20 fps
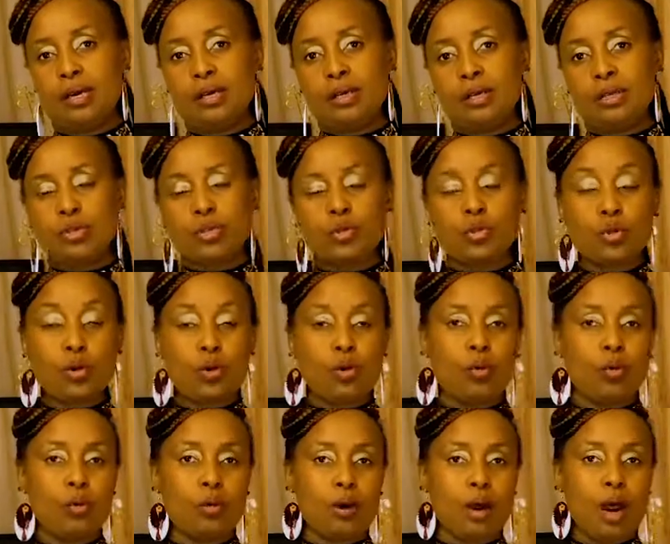
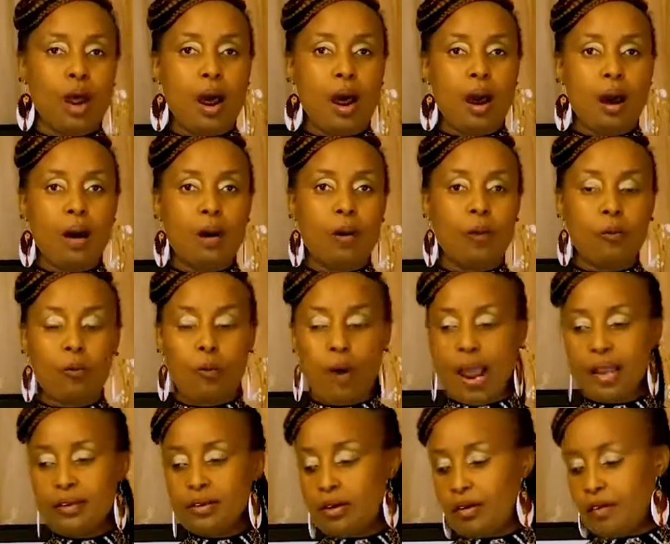So
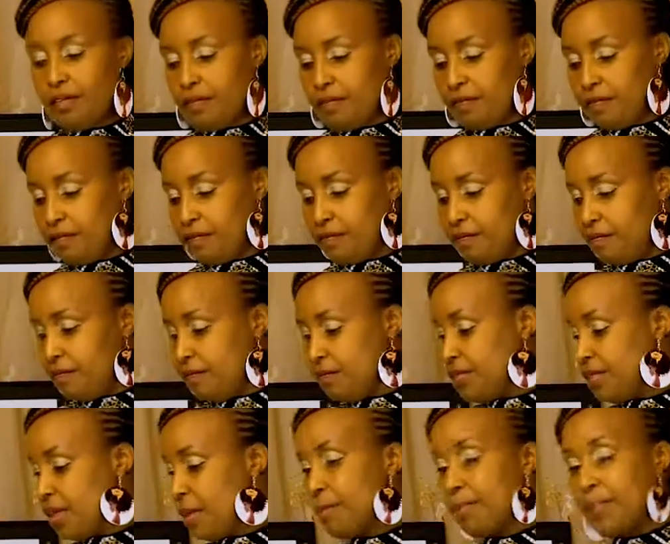one
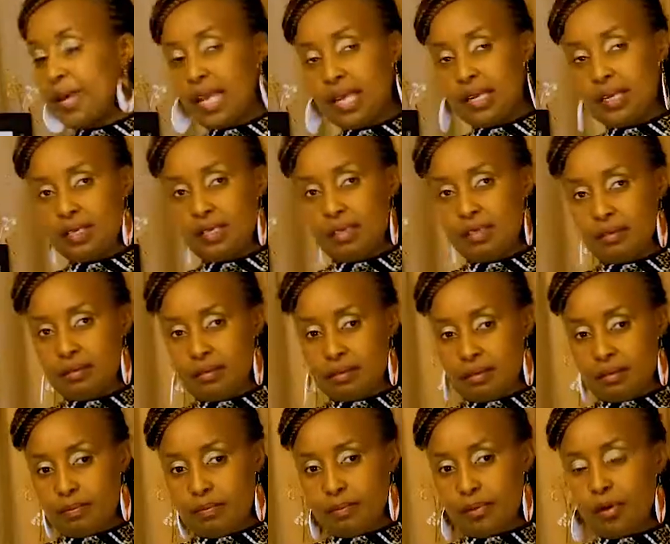of the main
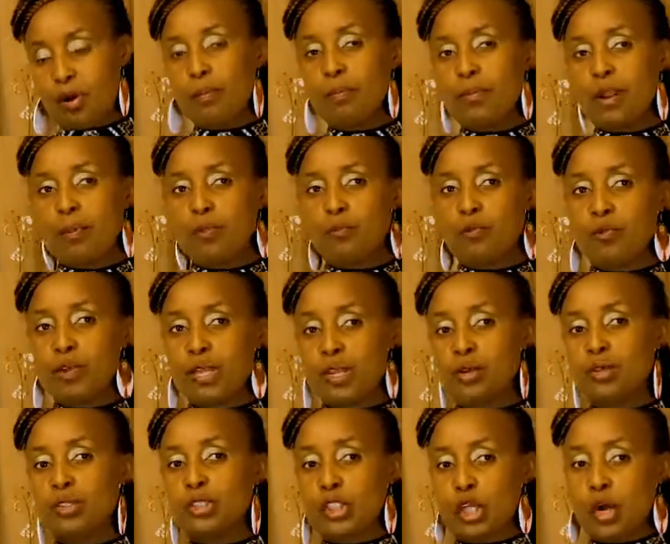problem
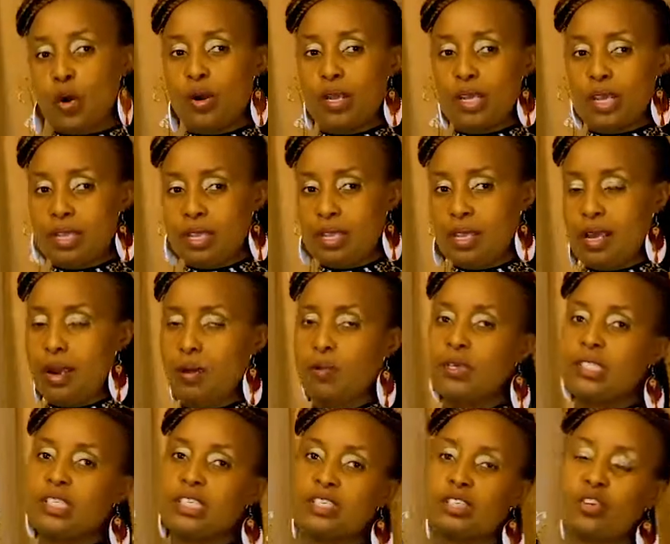we'll talk here,
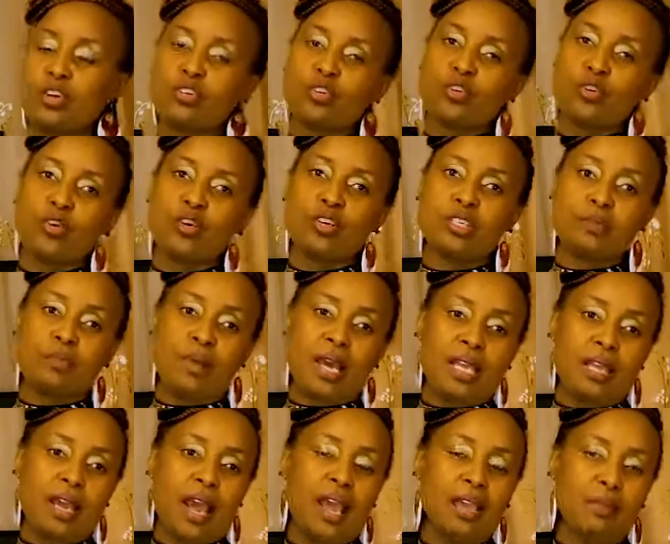which is also caused
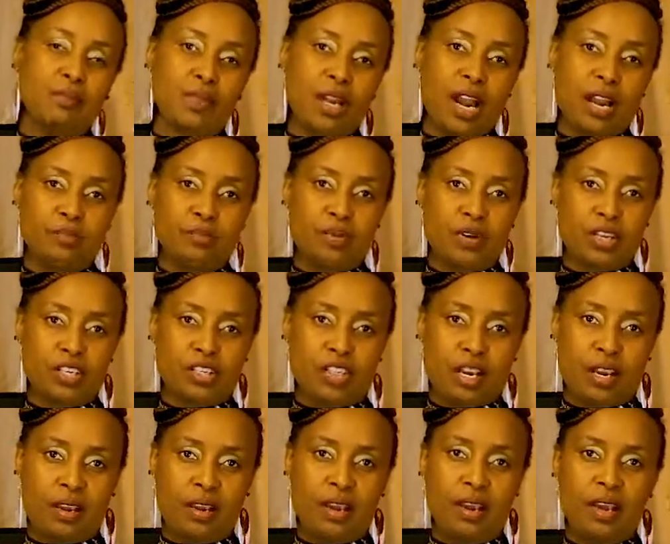by high blood
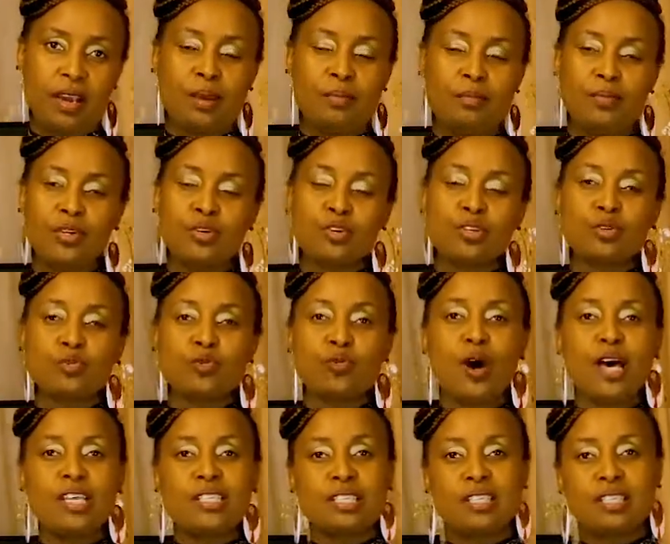pressure, because
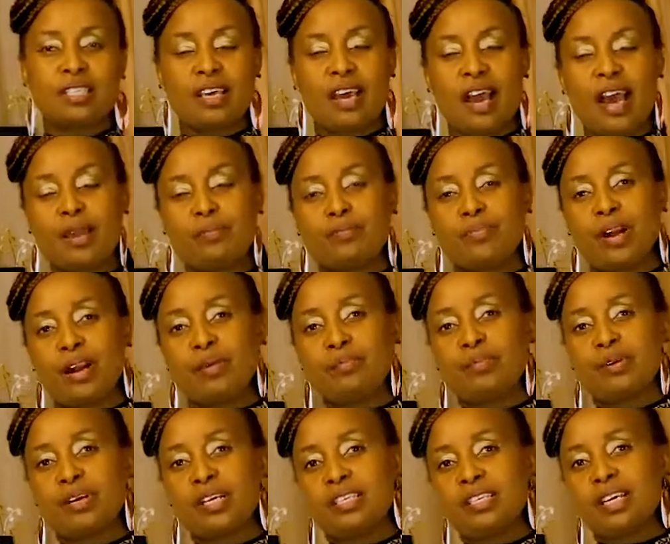once the high blood
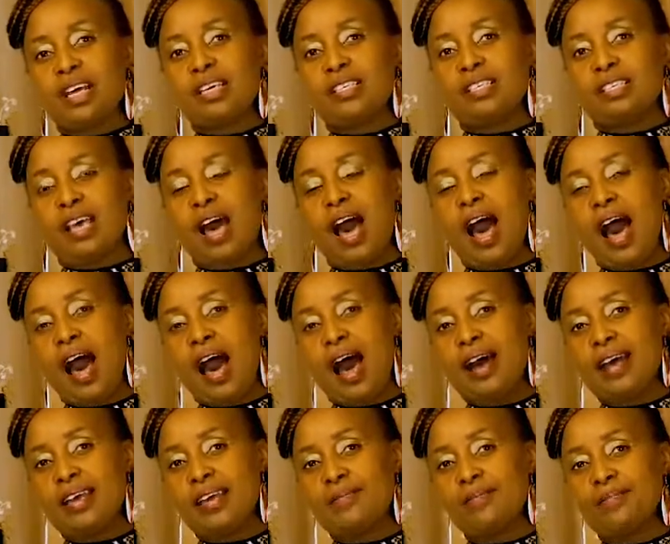pressure is
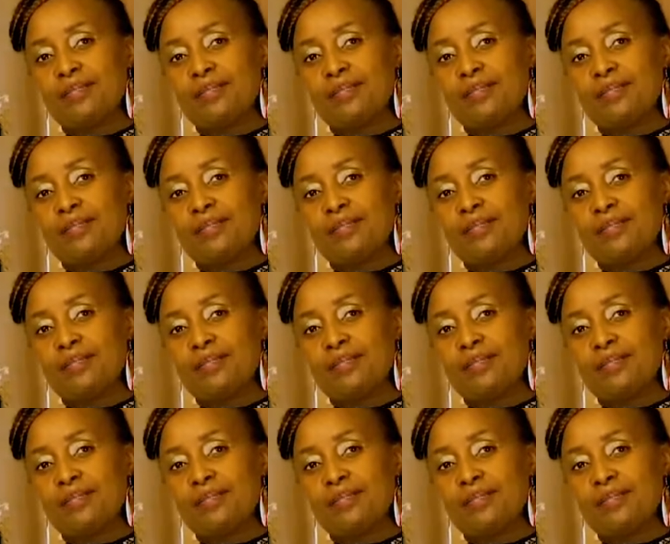high,